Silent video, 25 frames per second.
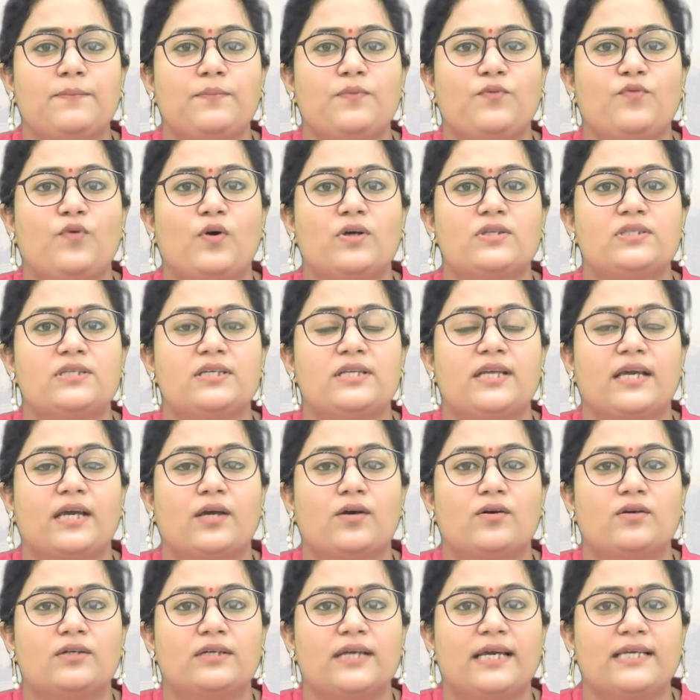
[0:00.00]
was the
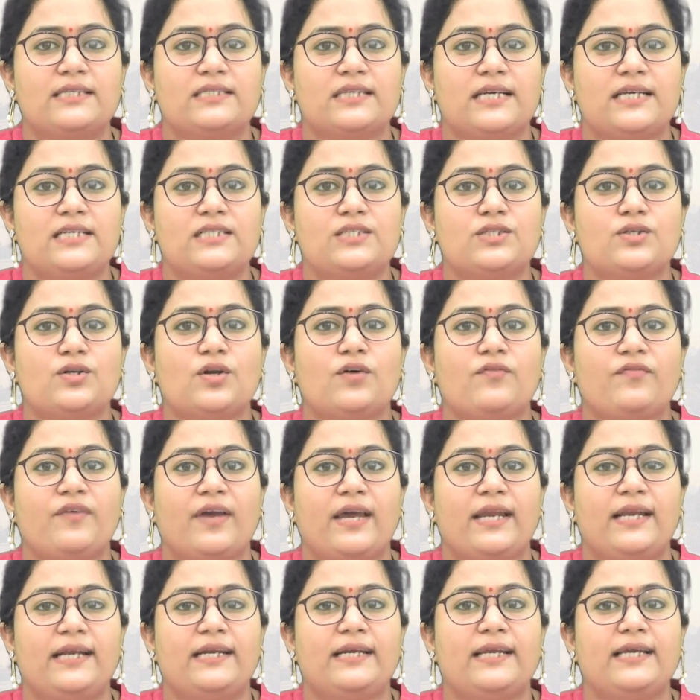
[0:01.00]
recognition of
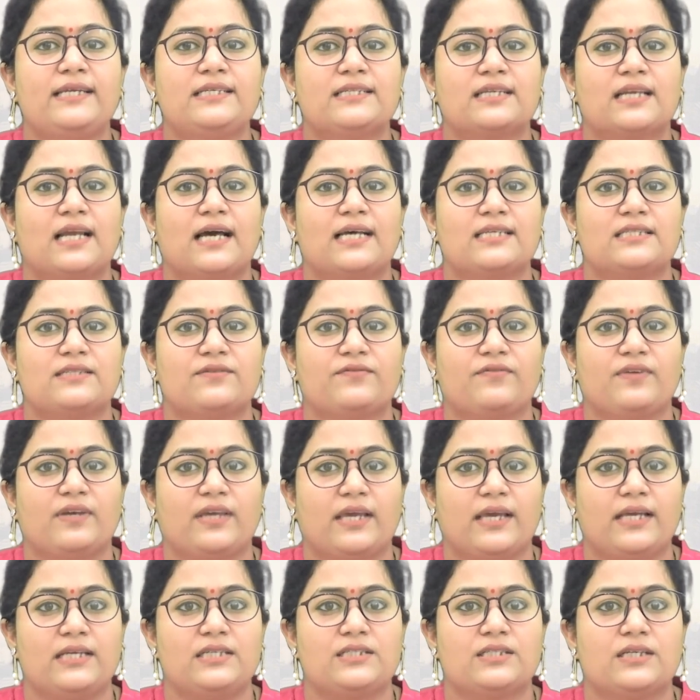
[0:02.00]
heritage
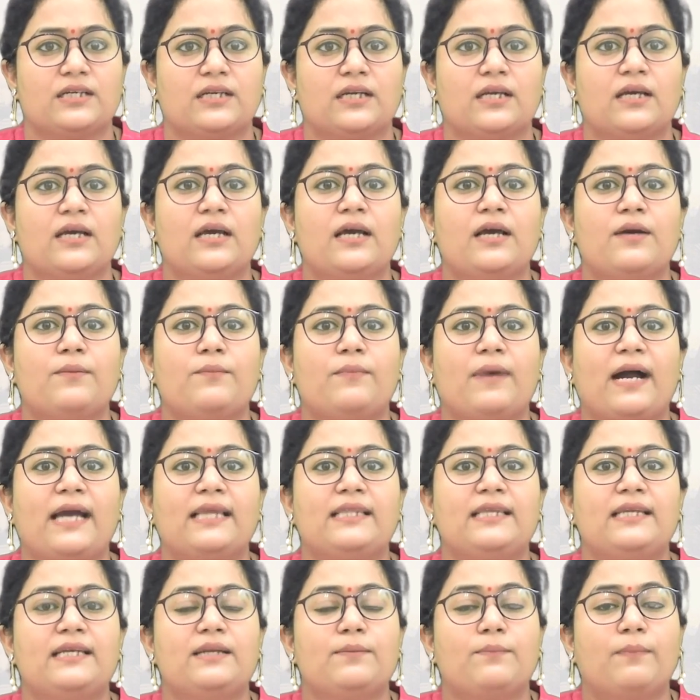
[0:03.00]
classification by
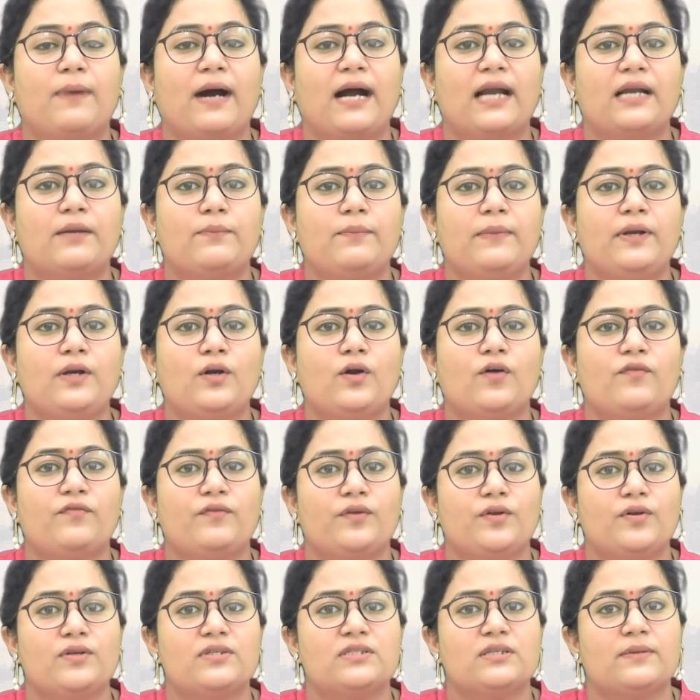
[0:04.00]
the Department of
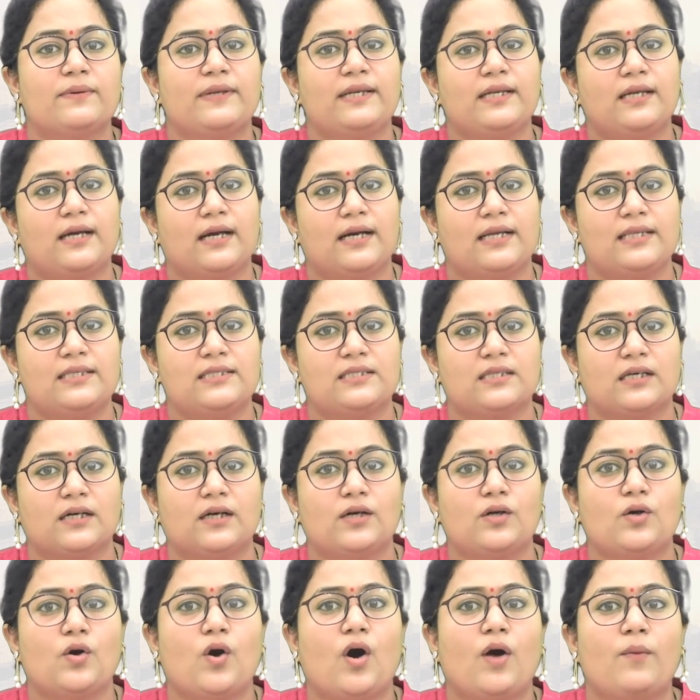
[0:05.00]
Tourism and
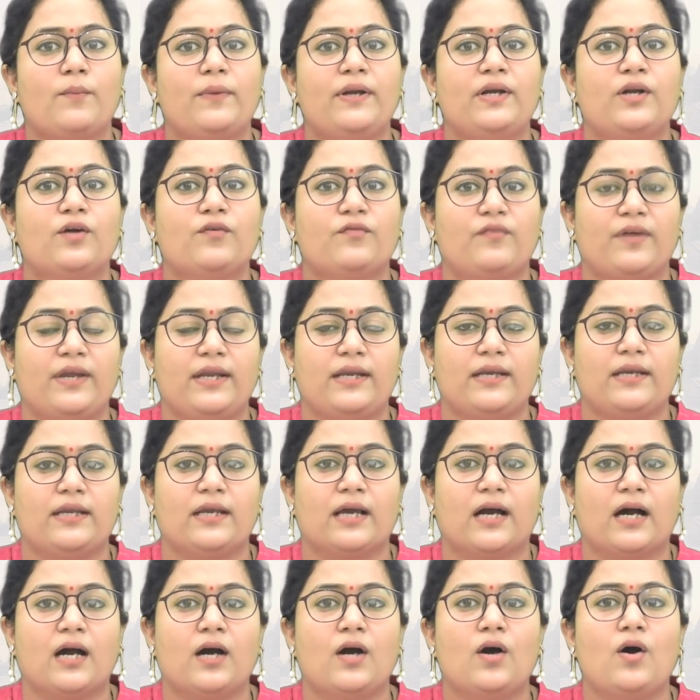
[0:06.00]
Culture, Government of
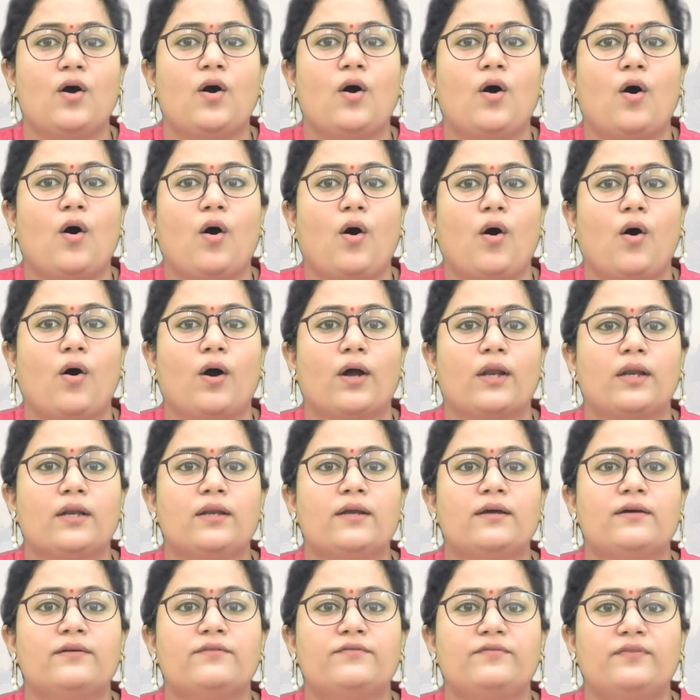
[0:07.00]
India on
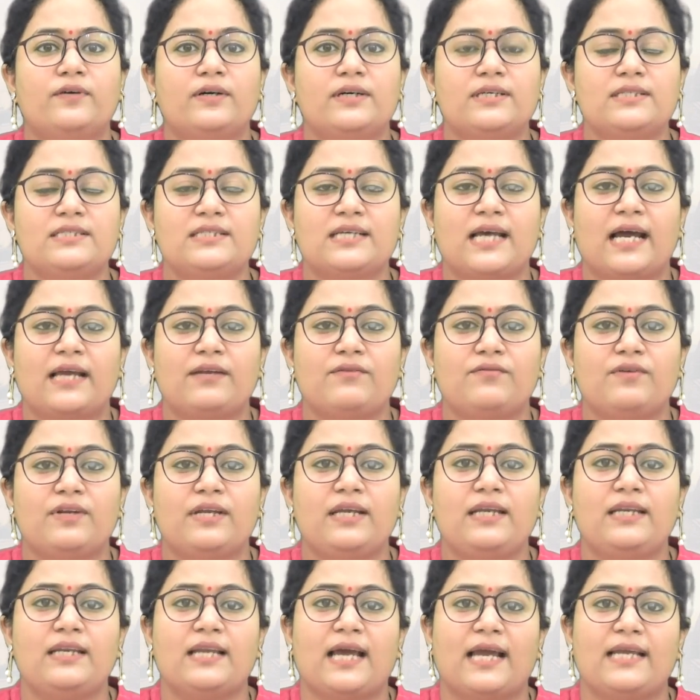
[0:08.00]
1st
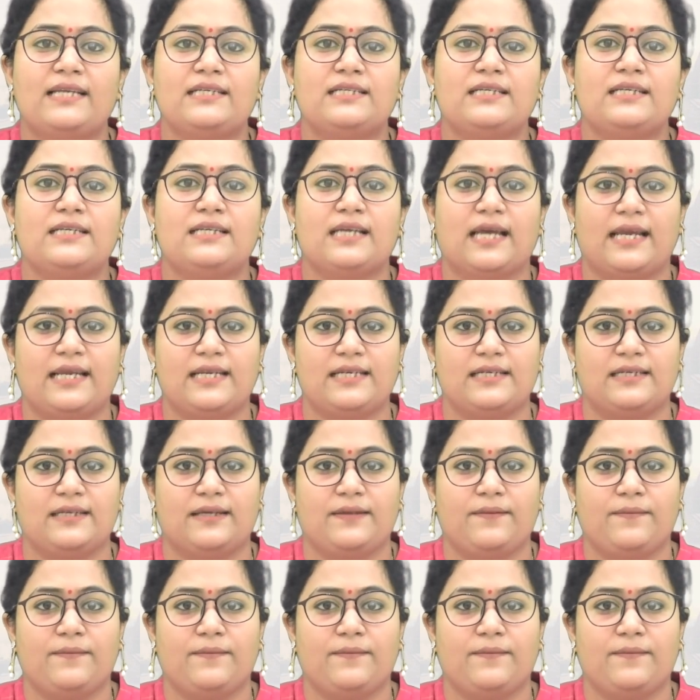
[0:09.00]
January 1990.